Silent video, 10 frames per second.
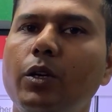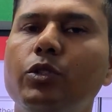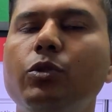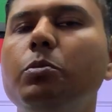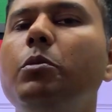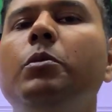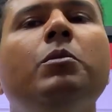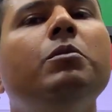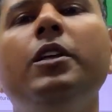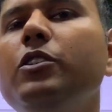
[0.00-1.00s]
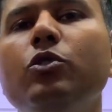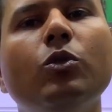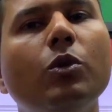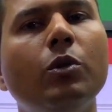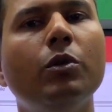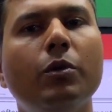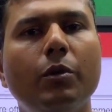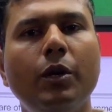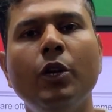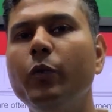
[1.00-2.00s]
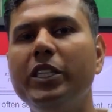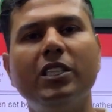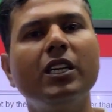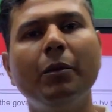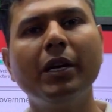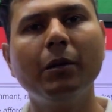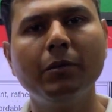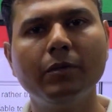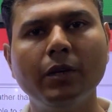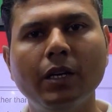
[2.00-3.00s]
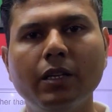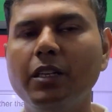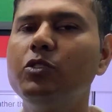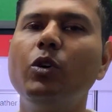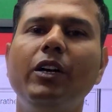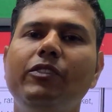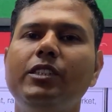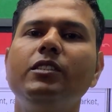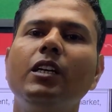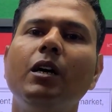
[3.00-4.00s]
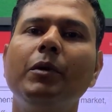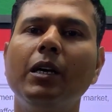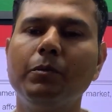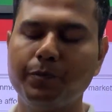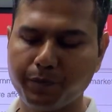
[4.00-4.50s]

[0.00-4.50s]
So there is no innovation coming up, there is no efficiency coming up.